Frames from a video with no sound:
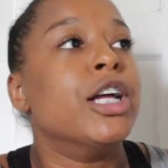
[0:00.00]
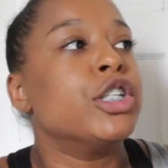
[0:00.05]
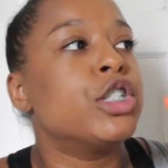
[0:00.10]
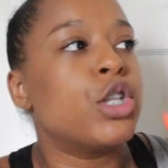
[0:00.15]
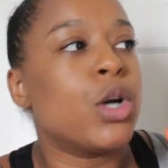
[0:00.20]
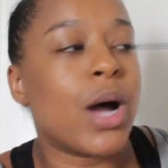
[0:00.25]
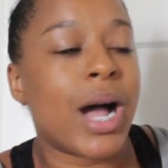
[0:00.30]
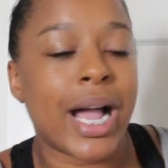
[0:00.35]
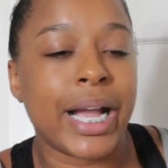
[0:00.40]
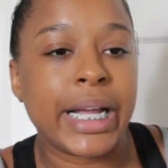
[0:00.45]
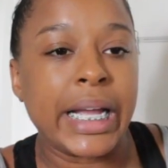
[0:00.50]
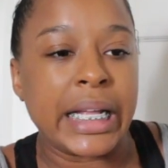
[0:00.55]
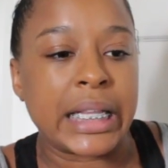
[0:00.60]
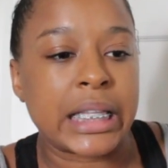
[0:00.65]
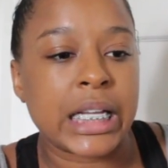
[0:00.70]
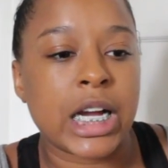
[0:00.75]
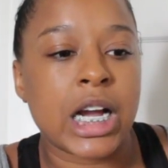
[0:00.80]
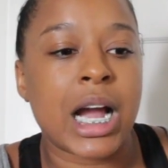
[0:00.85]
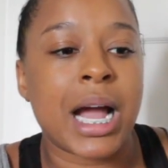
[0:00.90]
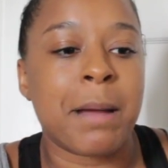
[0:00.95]
So I get
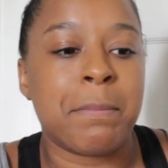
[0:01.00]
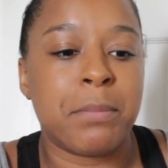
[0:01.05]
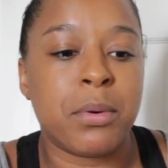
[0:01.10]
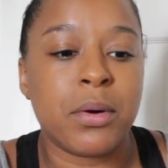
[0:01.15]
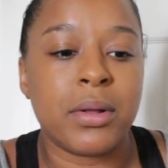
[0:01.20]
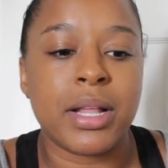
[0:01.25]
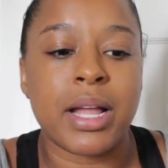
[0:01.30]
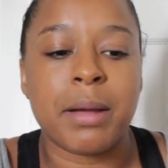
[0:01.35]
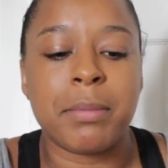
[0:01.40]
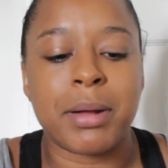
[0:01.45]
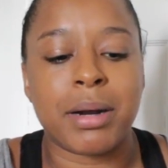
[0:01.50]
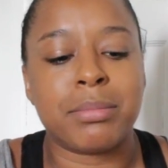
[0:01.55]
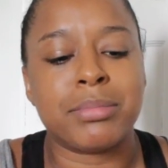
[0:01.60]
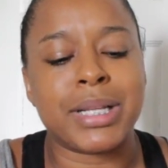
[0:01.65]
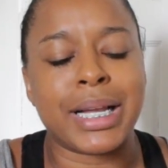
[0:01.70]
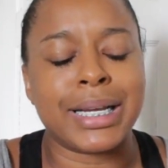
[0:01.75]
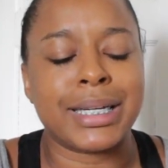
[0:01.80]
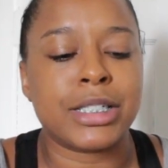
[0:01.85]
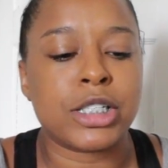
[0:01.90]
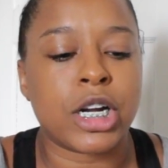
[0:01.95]
there, I pull up, and I'm
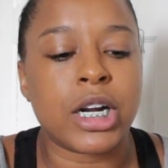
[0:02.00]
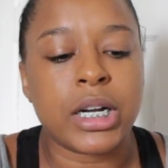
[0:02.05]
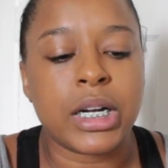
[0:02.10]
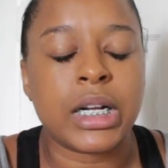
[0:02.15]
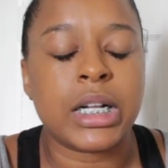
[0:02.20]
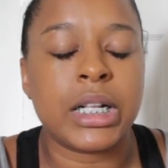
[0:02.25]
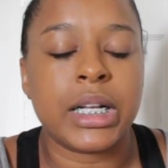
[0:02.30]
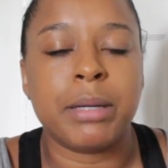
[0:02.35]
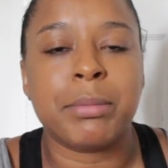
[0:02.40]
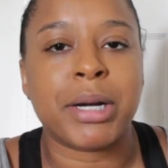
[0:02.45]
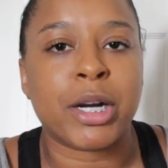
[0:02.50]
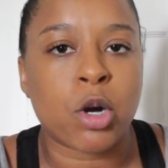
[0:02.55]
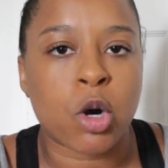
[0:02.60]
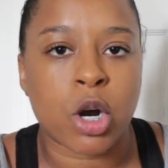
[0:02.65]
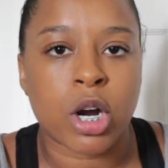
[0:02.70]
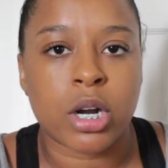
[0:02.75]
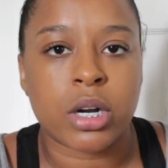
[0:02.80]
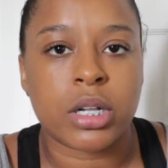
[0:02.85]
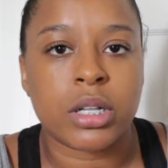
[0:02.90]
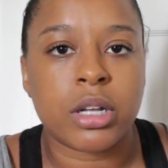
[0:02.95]
like starting to clean my
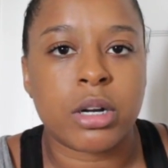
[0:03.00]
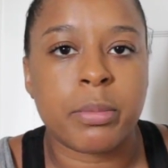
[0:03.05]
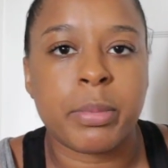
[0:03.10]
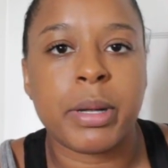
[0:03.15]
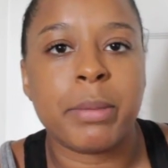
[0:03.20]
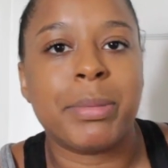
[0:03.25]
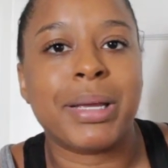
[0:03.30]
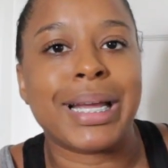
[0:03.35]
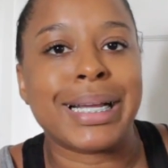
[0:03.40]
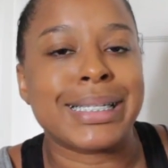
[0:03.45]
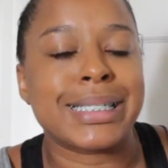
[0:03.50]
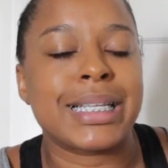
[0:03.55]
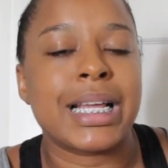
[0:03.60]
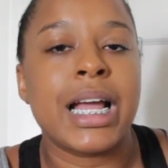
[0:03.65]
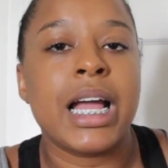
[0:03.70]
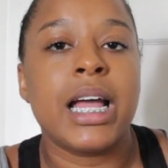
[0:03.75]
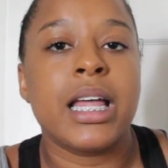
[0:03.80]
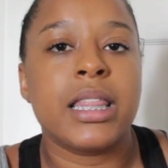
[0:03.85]
car out a little bit because